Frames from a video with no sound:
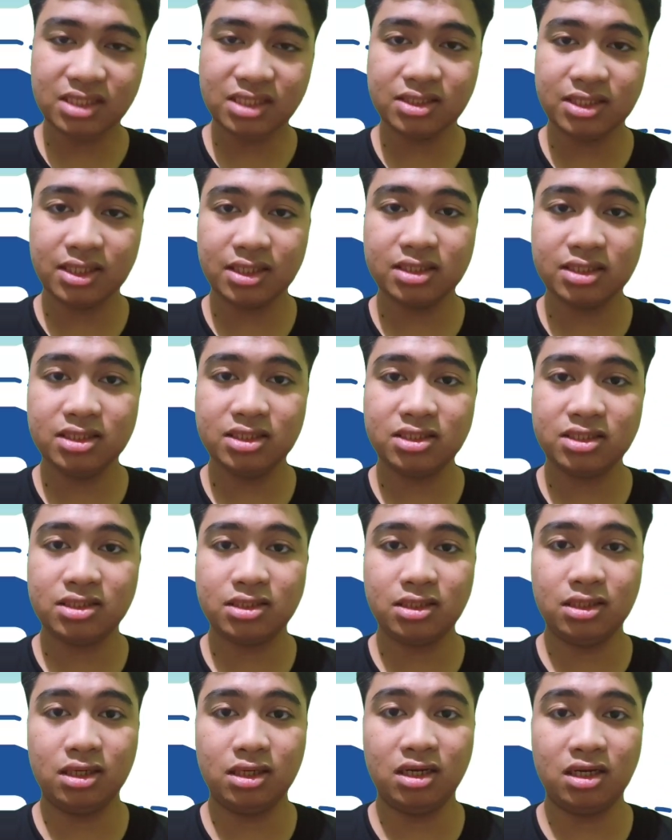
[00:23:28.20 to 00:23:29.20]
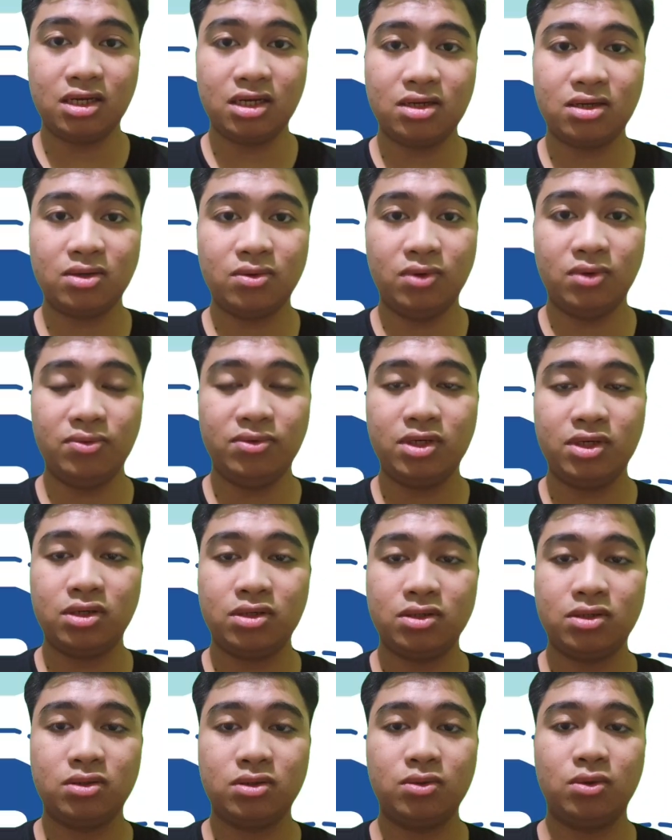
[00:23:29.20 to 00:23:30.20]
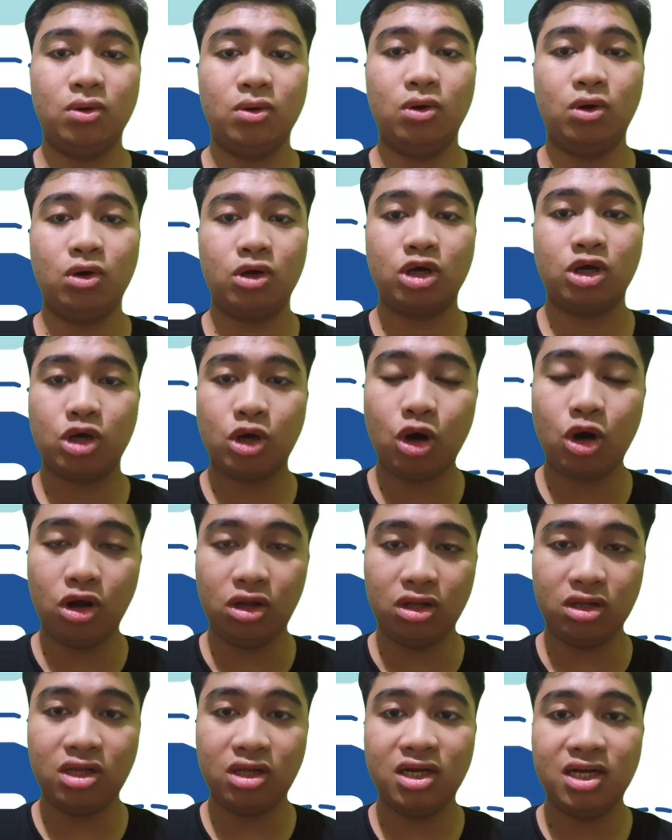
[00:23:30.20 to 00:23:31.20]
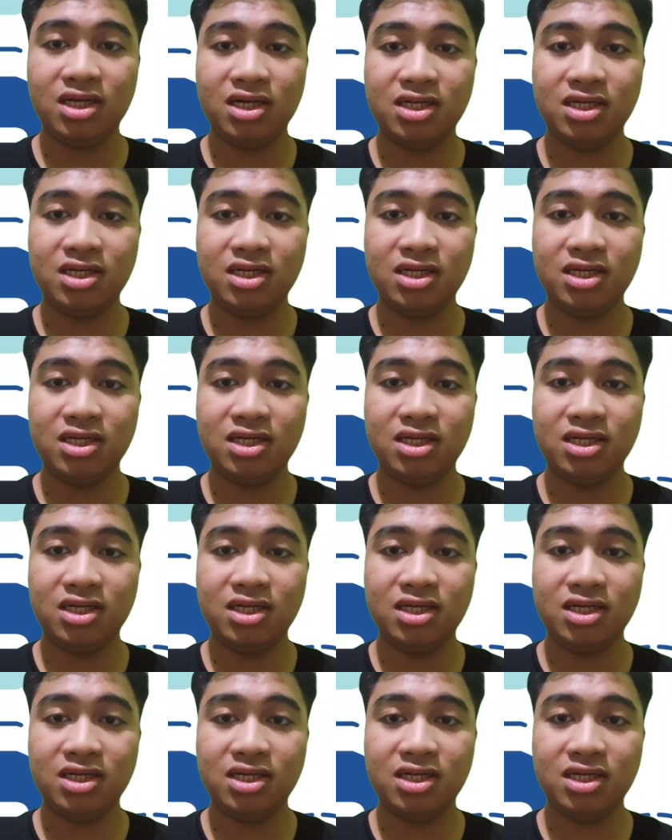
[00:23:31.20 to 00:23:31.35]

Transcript: Second is what we call CALL,